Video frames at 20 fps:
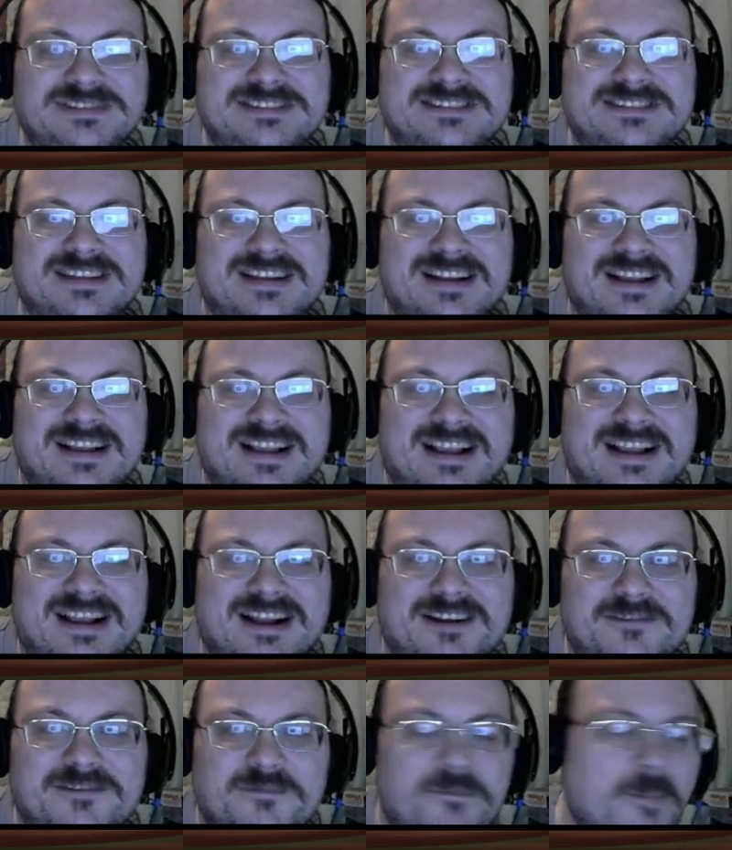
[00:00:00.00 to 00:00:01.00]
mean,
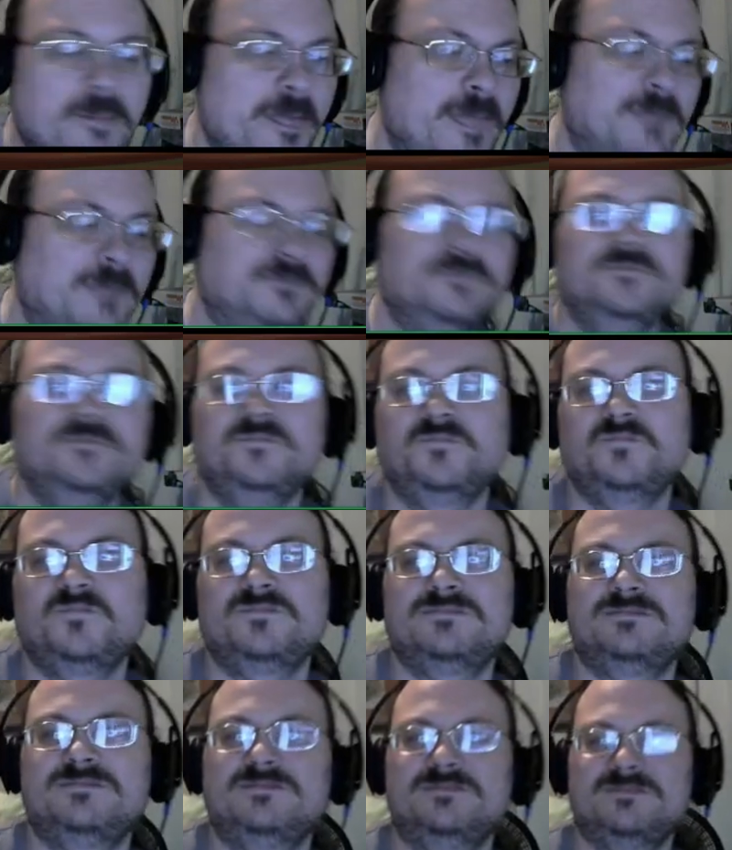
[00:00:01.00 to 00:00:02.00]
I'm not
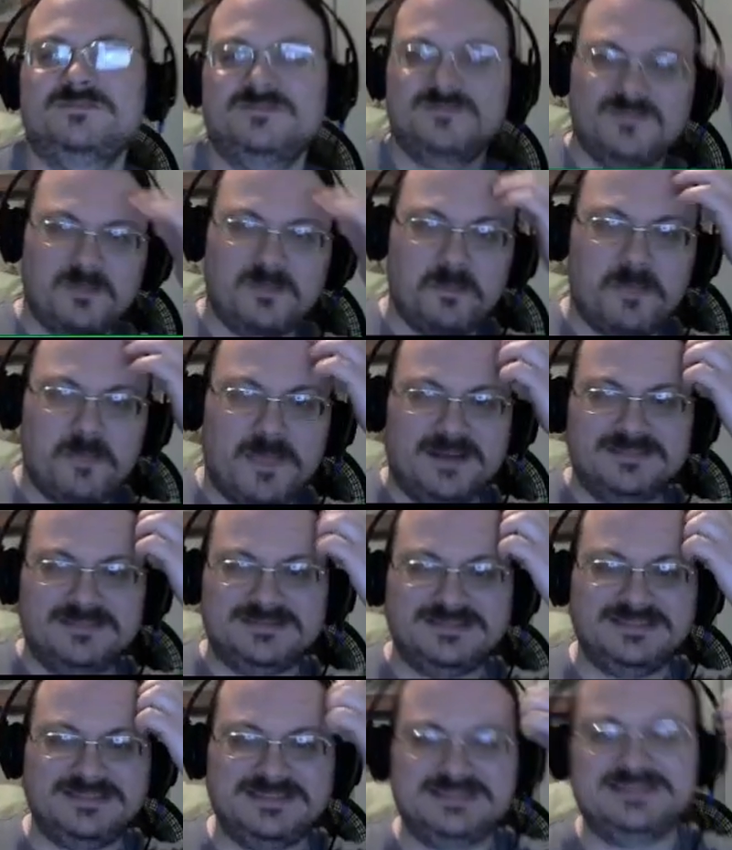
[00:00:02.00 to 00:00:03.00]
surprised there's a
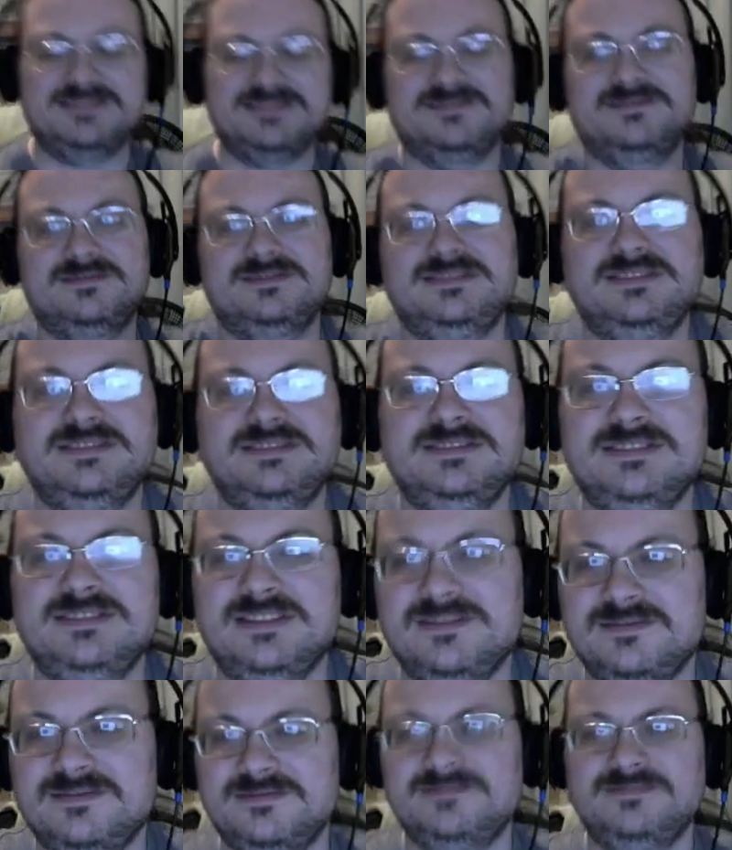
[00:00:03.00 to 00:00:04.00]
market for this. I just
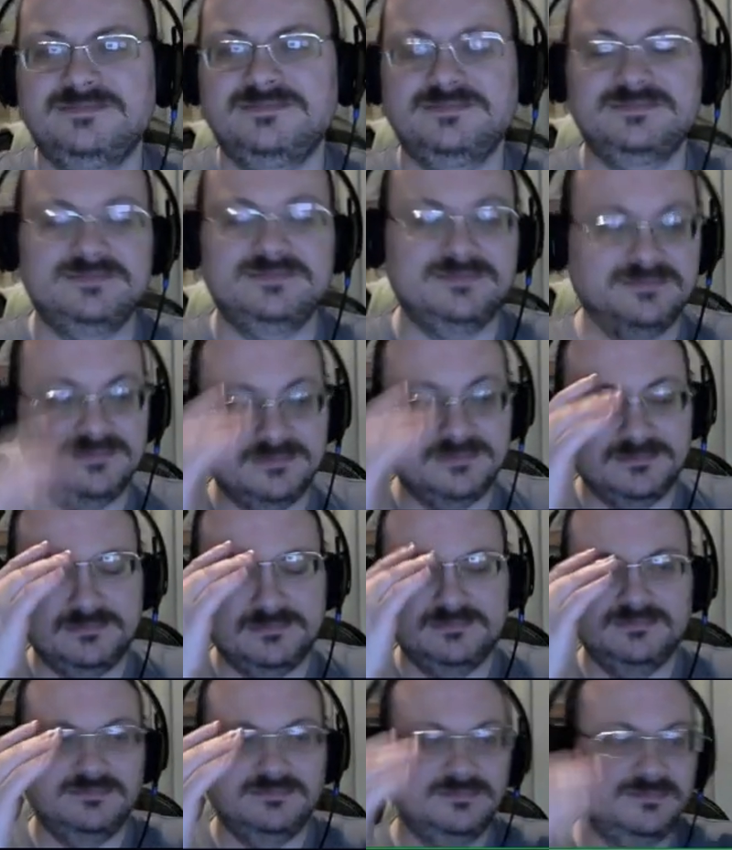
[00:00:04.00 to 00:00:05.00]
know I'm certainly not
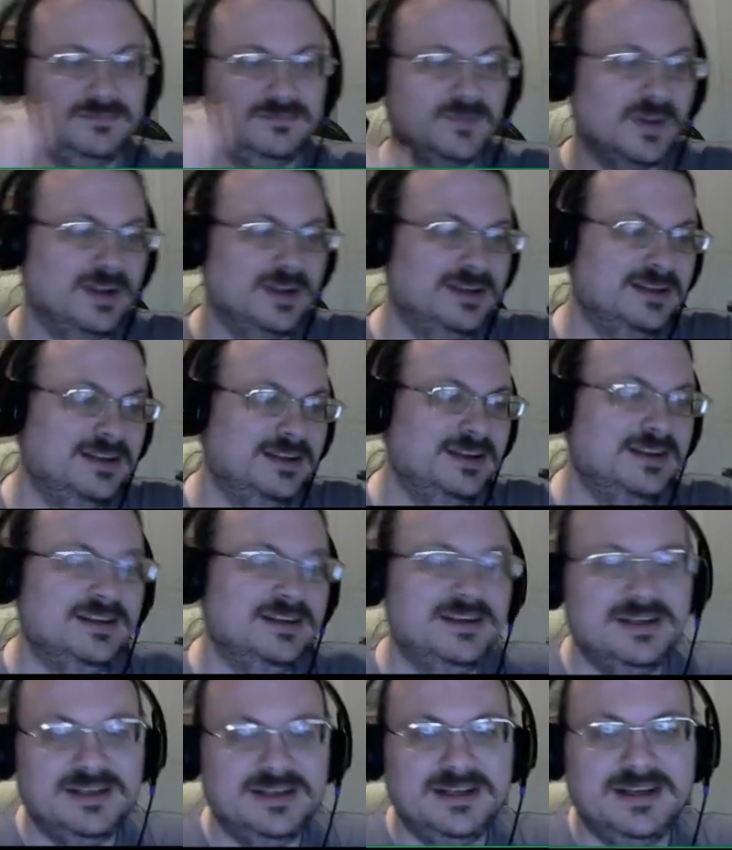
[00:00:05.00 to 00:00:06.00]
in this market
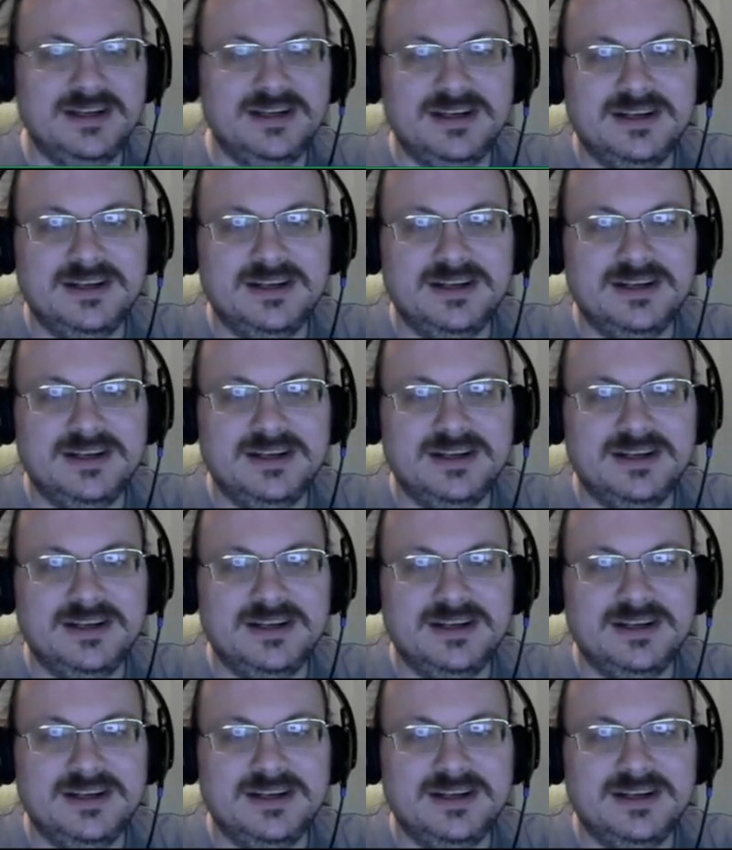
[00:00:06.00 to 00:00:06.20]
group.